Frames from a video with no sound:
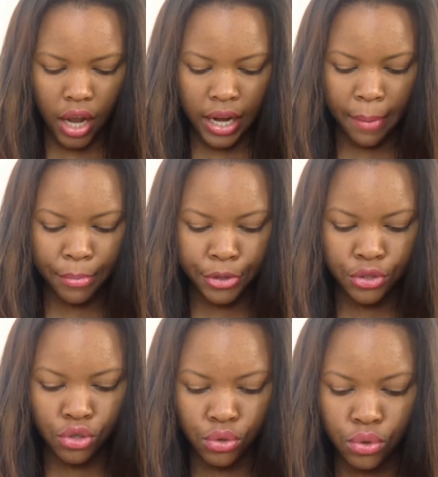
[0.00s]
Number
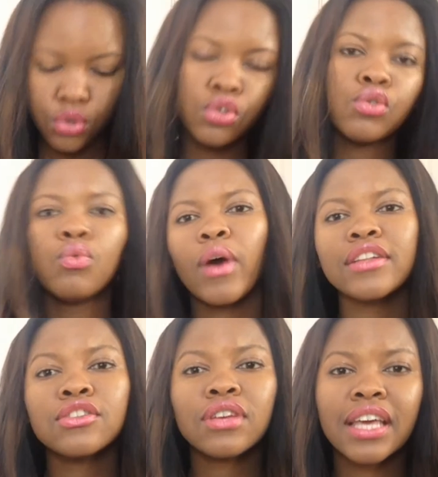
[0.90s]
2, you
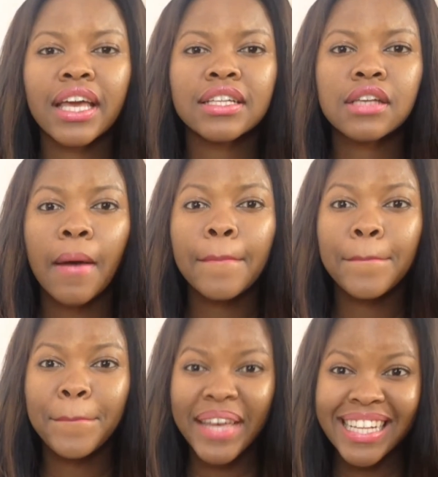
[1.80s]
want to get
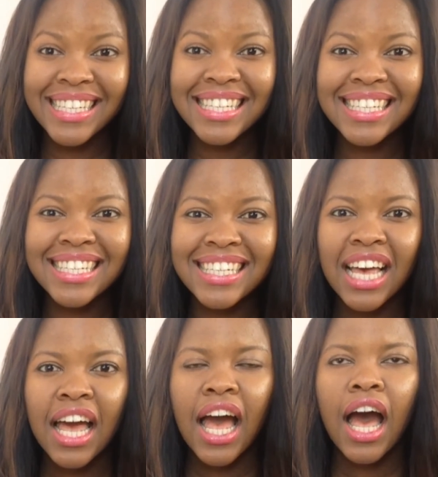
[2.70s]
bins.
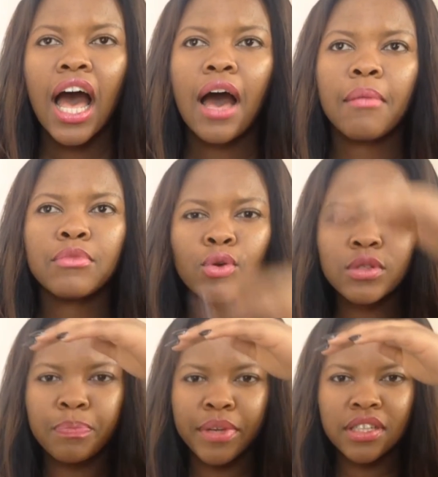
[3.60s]

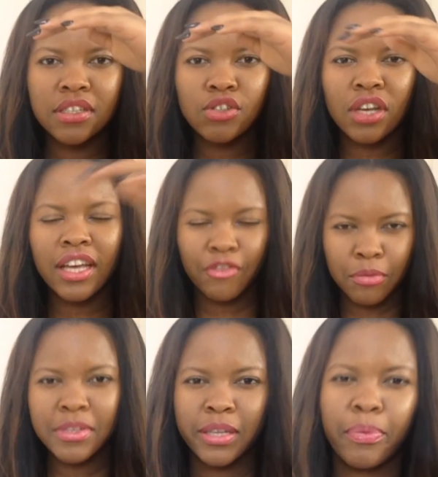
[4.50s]
Those bins you can get
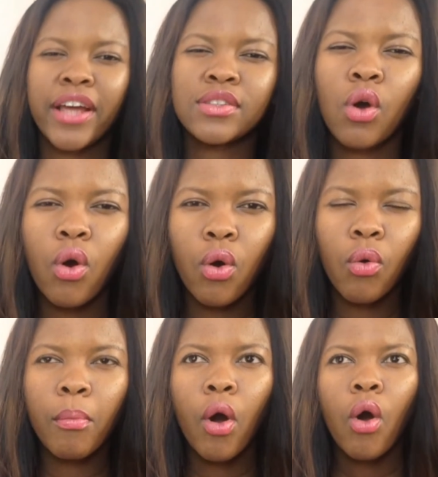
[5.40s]
from Mr. Price
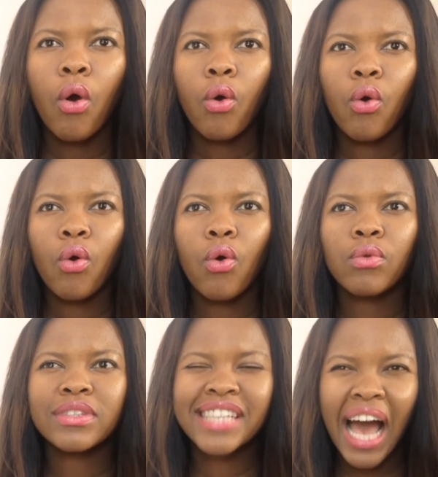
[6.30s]
Home
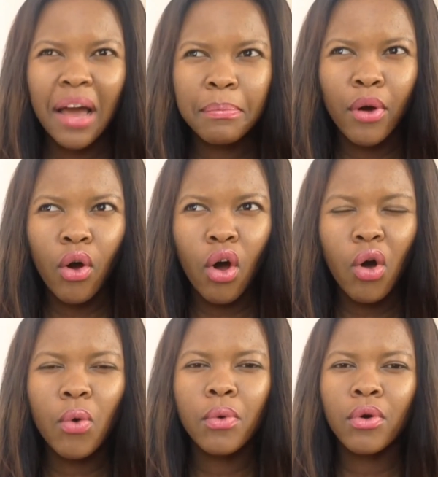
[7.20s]
or
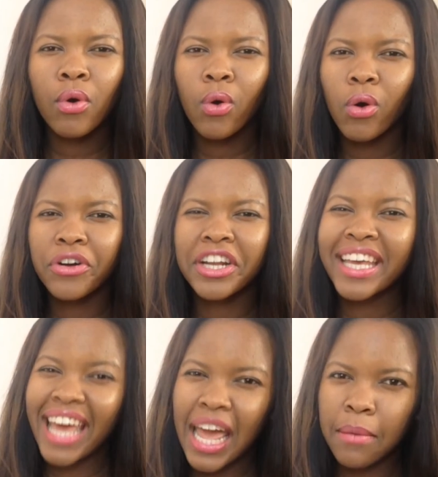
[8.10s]
Typo or
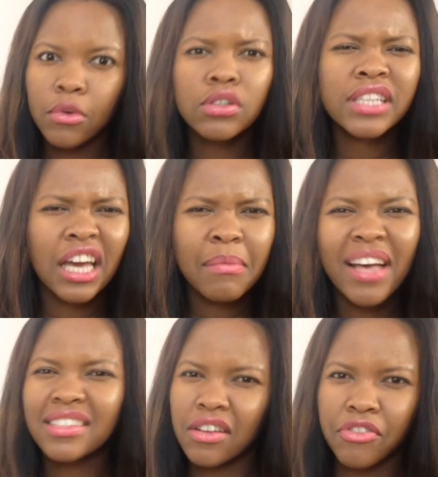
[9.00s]
Game, because Game
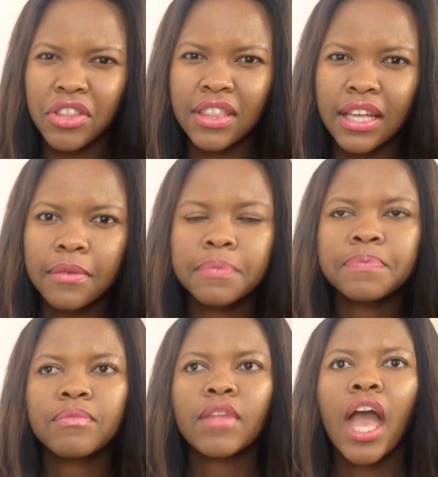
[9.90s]
has everything,
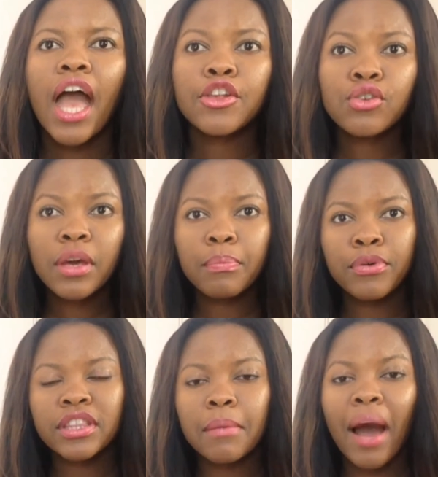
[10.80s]
and you can
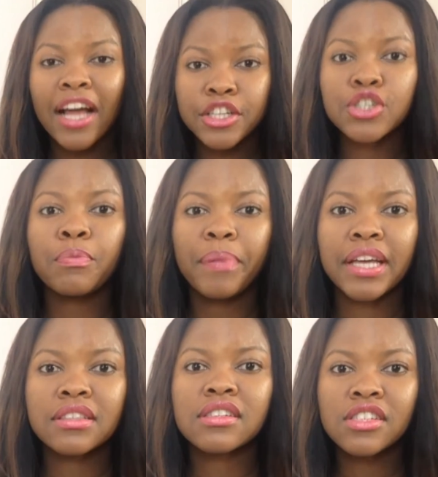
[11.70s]
put them under your
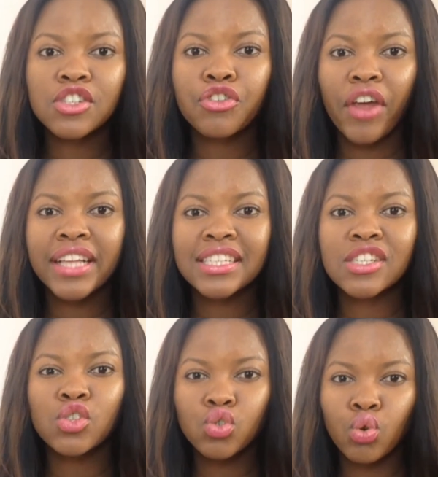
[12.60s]
bed. This is
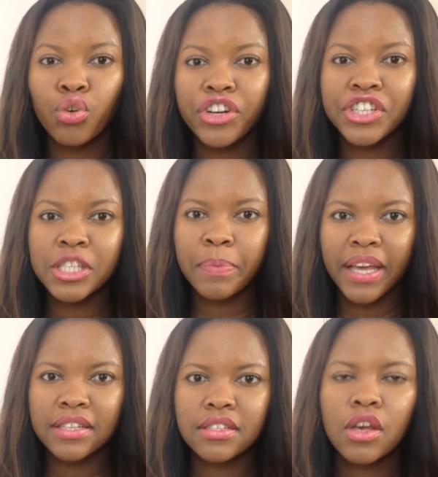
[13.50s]
creating storage
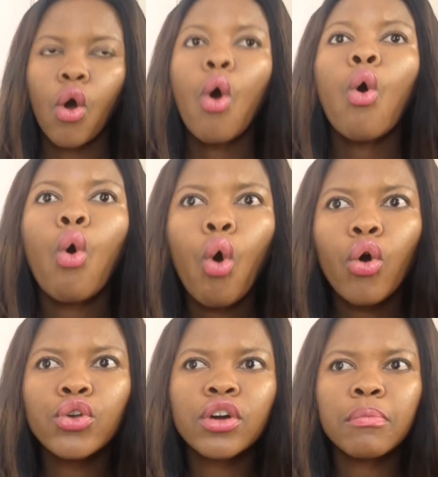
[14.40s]
space.
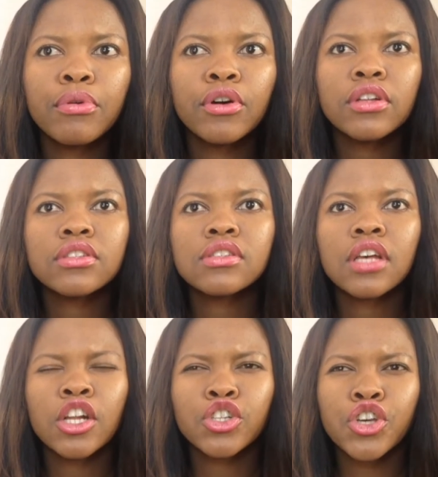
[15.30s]
Or you put
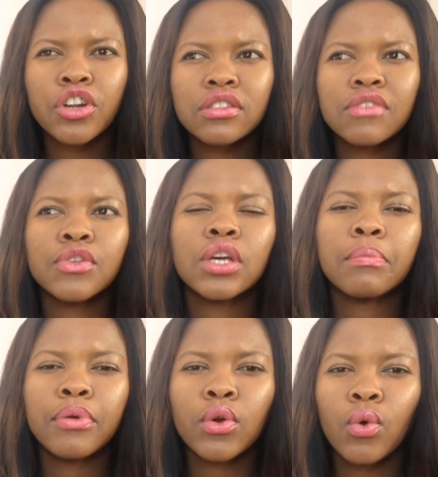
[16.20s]
an alternative, you
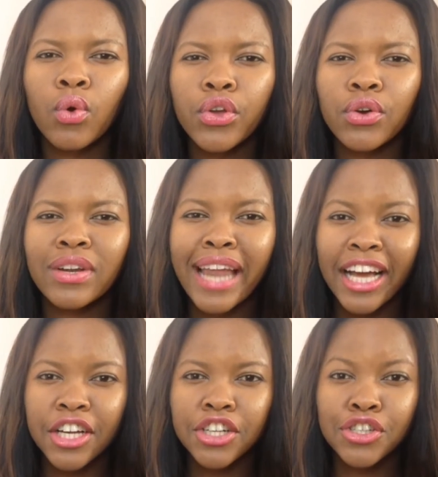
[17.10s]
can put all your
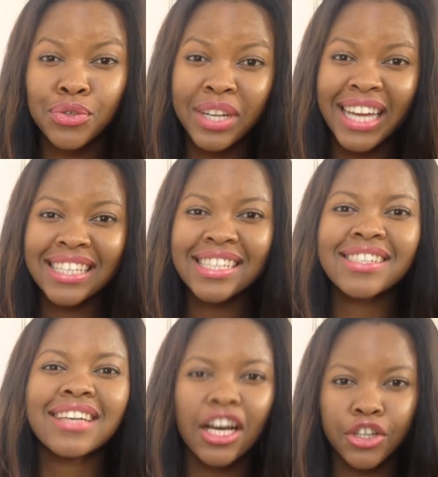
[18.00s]
luggage
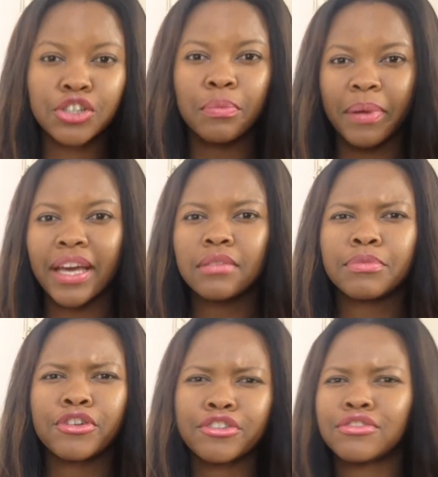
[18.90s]
suitcases under your bed,
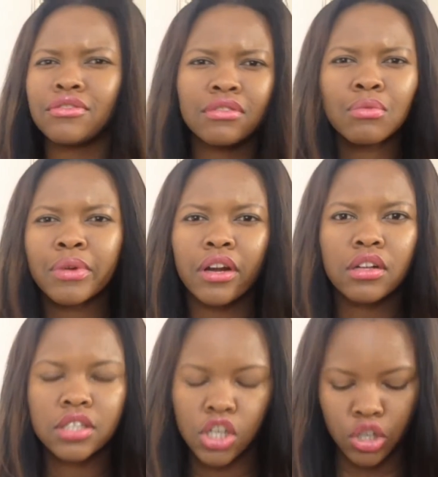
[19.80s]
because where
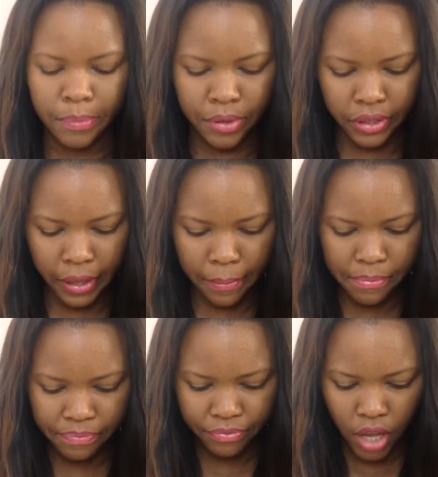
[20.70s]
else can you put
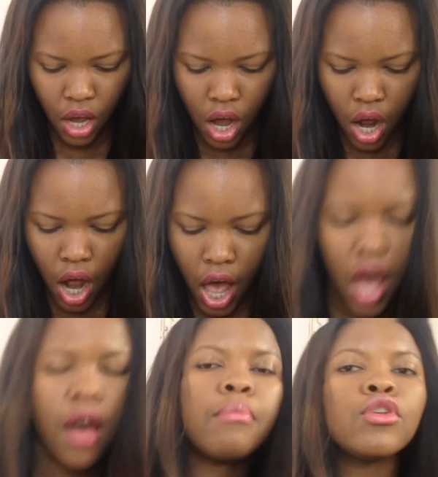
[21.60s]

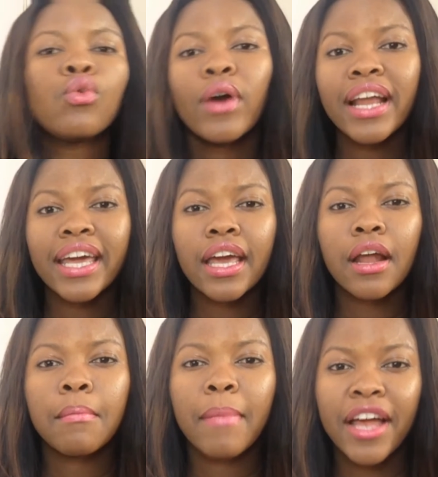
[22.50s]
them? You want to
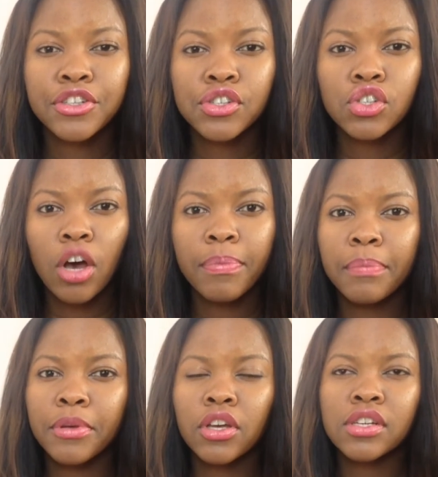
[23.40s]
get a mattress
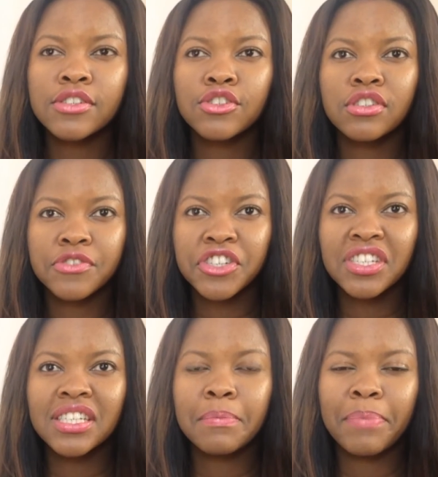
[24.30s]
topper, because
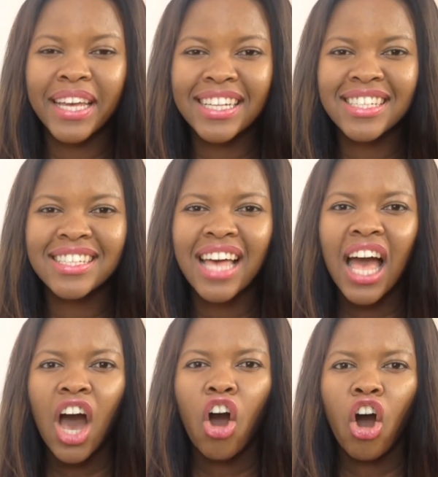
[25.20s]
university beds
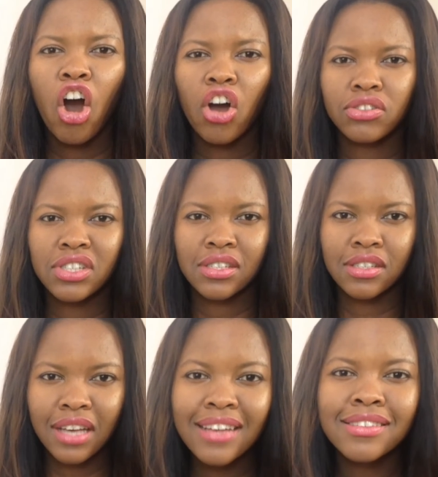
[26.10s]
are
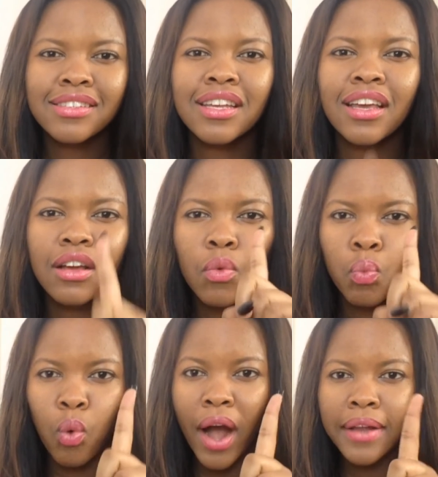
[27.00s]
disgusting.
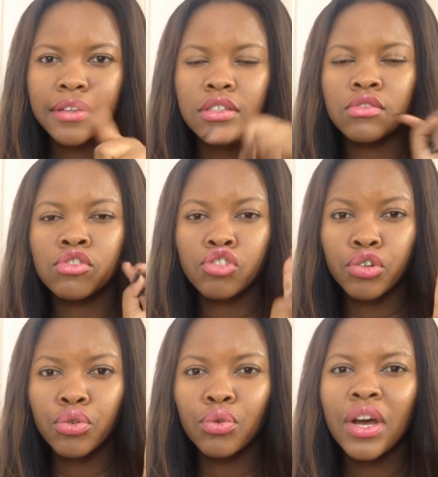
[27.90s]
1,
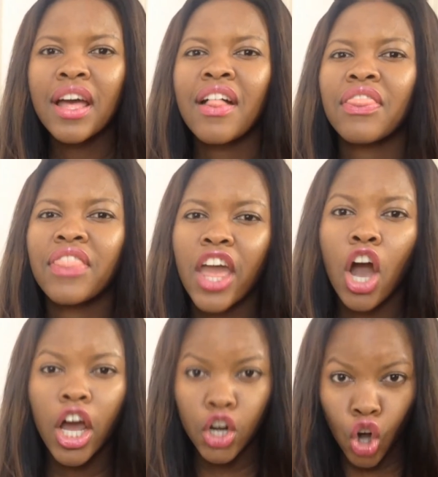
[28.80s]
2,
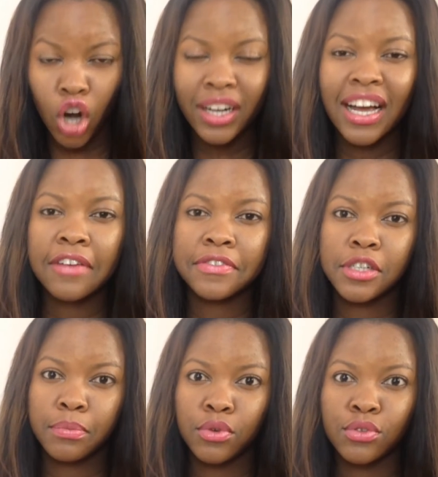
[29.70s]
they are not
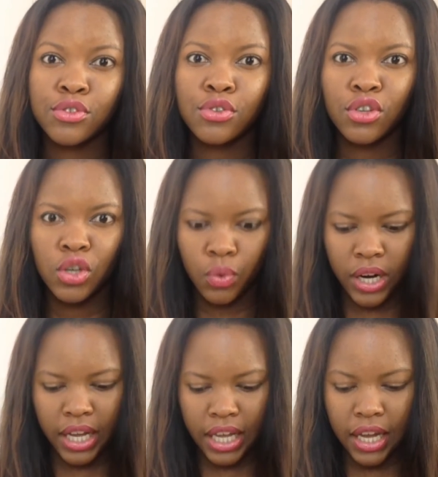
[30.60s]
comfortable, so you
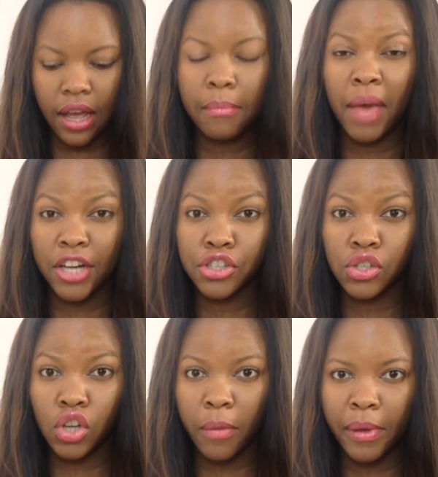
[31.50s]
want to get a
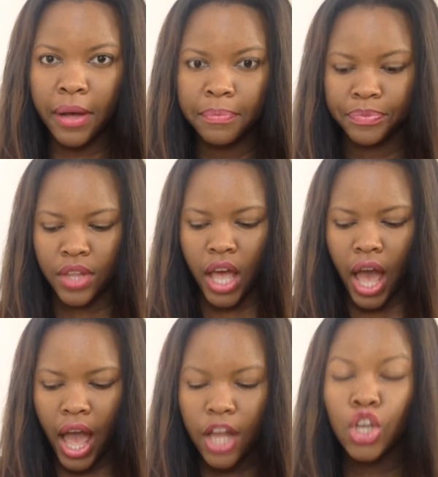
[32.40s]
mattress topper.
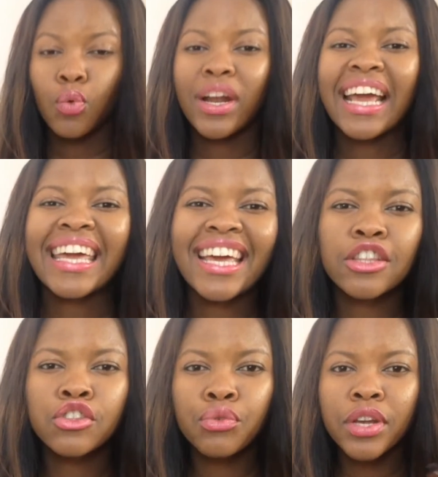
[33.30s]
And you want to
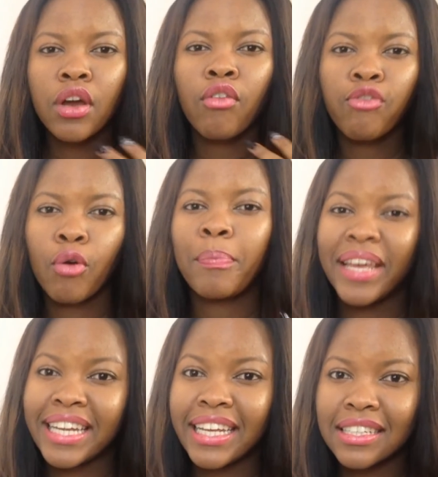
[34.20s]
get 3 or 4
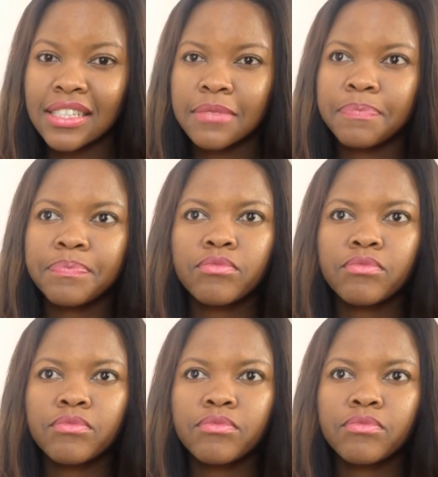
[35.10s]
beddings,